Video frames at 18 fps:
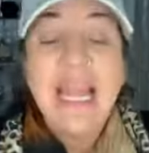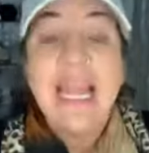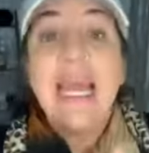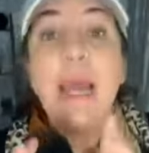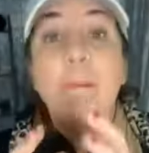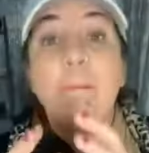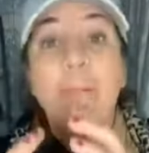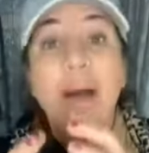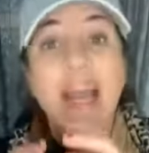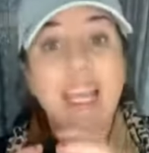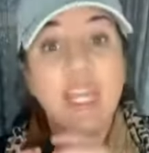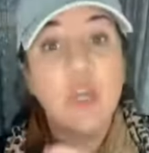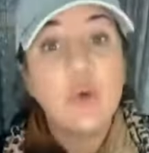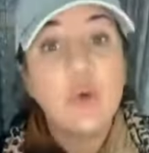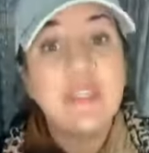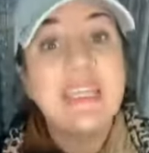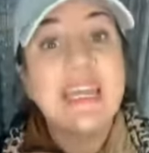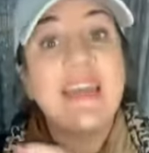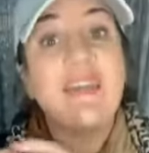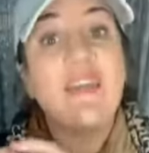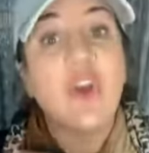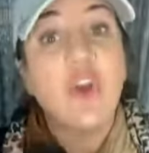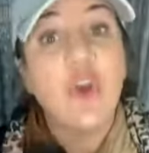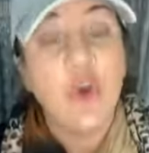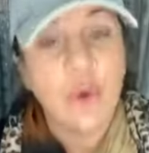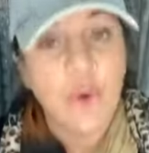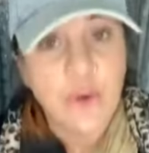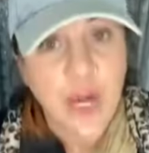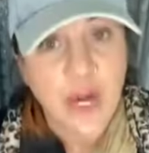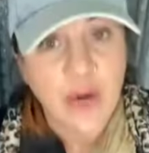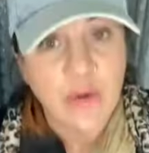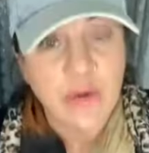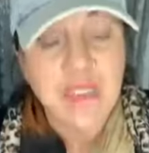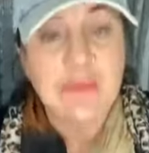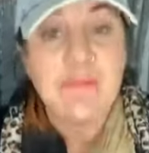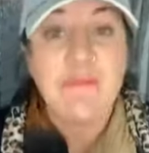by using the kudos
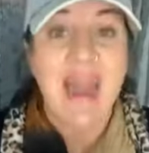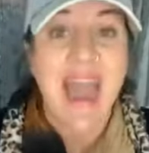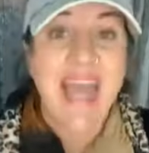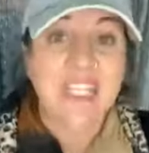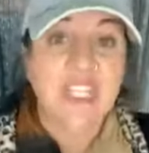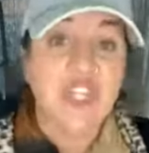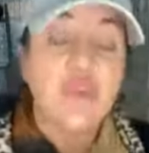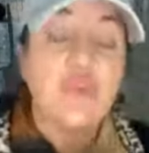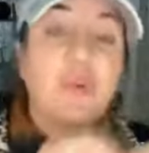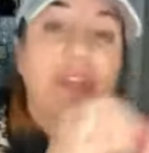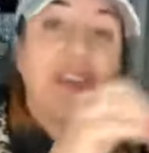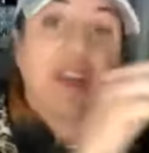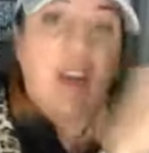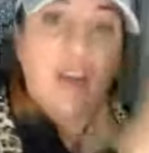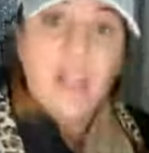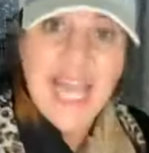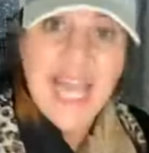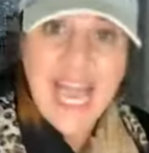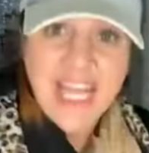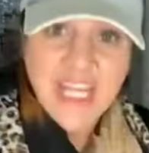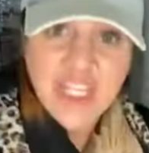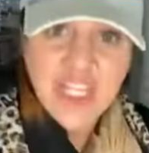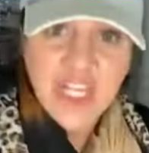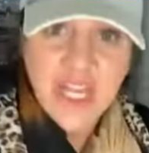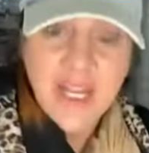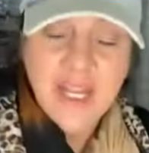matched with a collection,